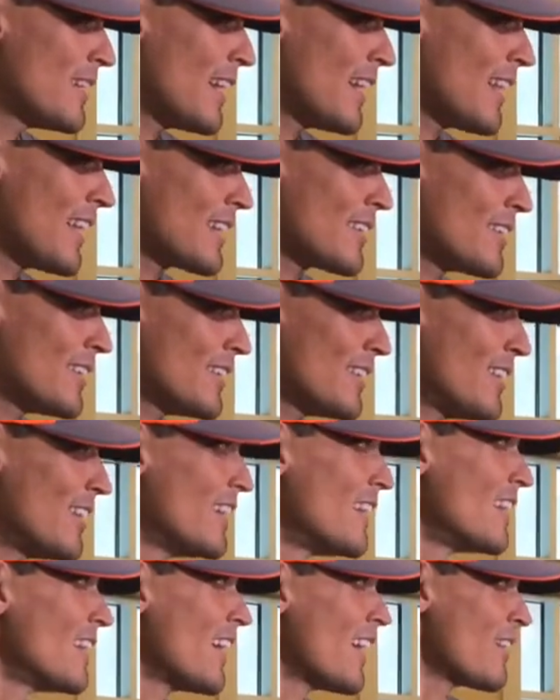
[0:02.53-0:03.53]
I like the,
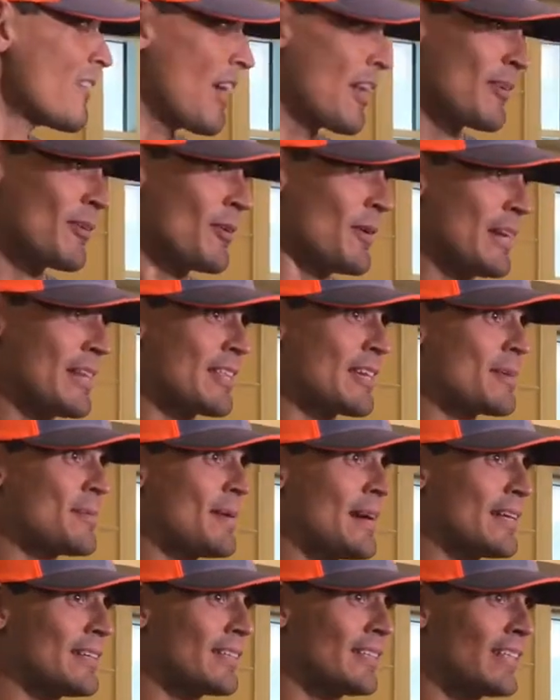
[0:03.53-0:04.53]
uh, I, don't, I, don't, know anything
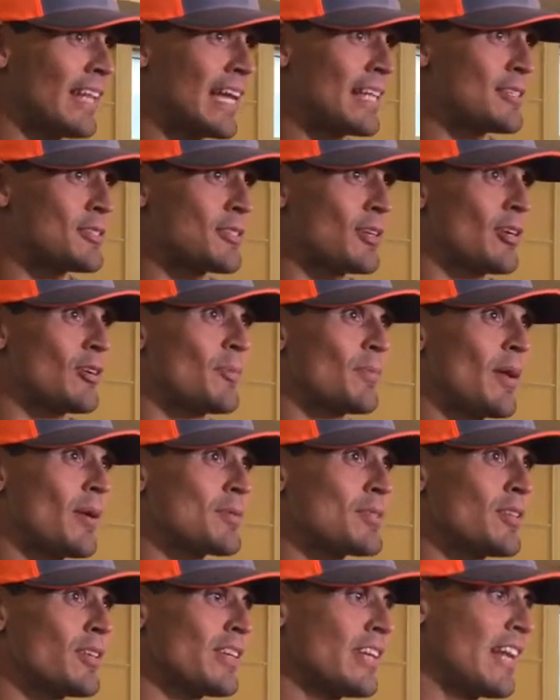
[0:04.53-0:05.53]
about the light stone, but I
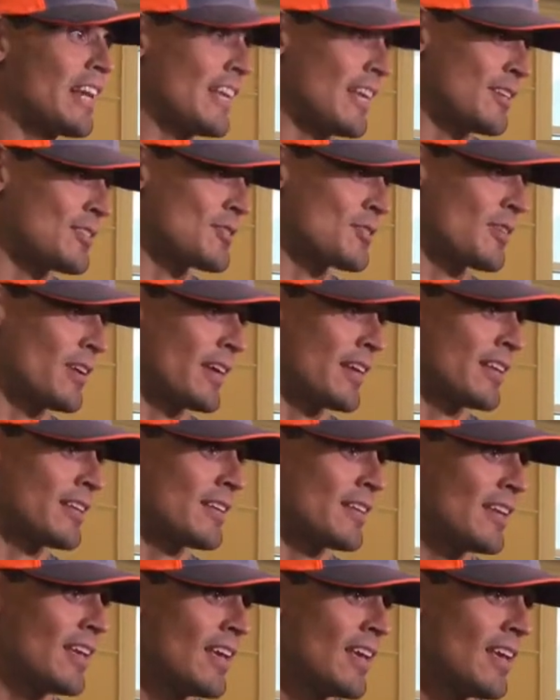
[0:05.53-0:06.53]
was looking at it yesterday
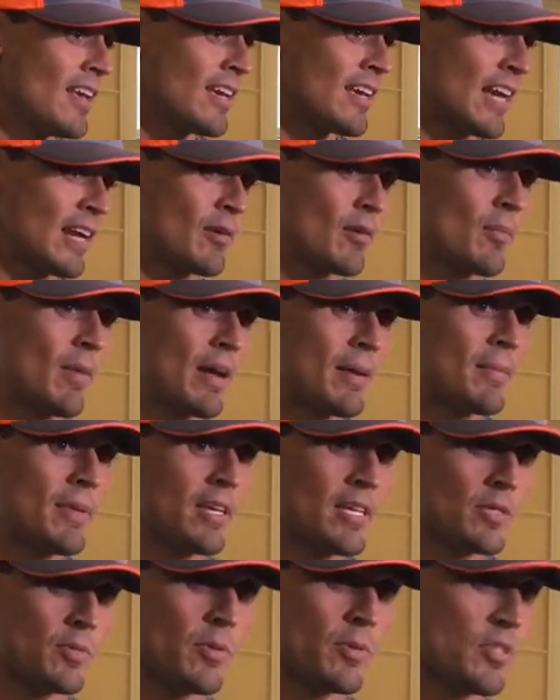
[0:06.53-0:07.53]
and it kind of reminded me
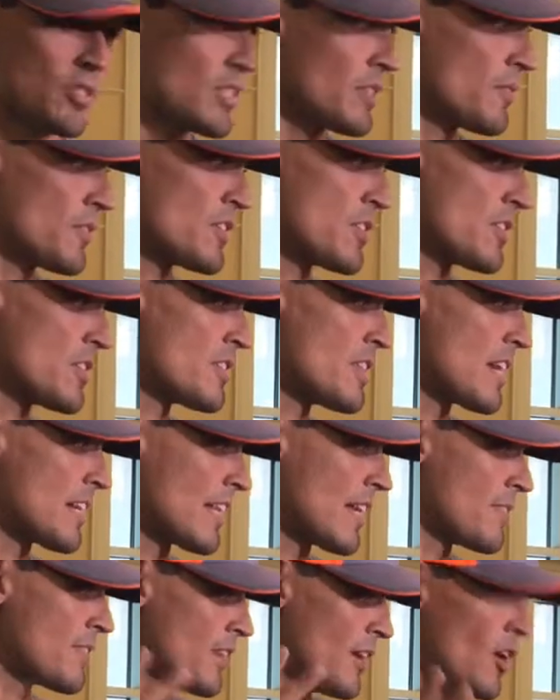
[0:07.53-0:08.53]
because we were just at Virginia Tech,
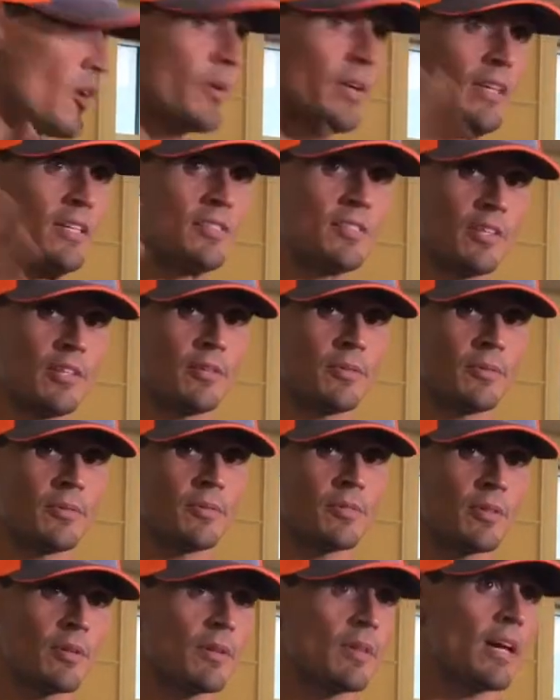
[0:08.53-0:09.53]
they have the Hokie stone,
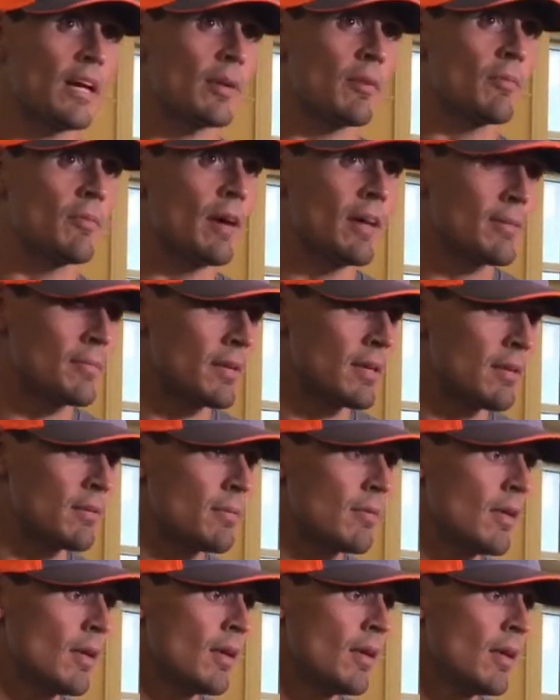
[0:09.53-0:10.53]
so it kind of reminded me